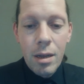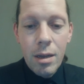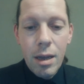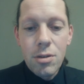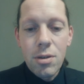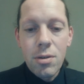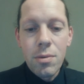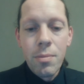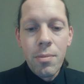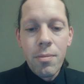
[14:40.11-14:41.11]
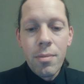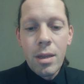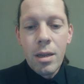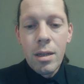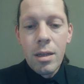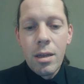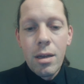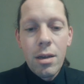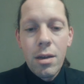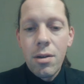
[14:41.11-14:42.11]
Okay, so
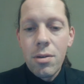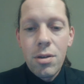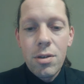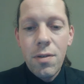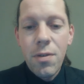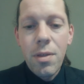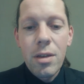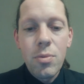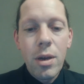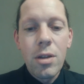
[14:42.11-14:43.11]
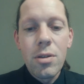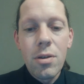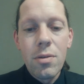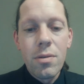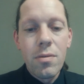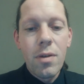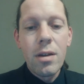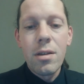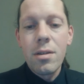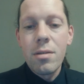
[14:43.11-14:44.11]
here's a few things we can do, right?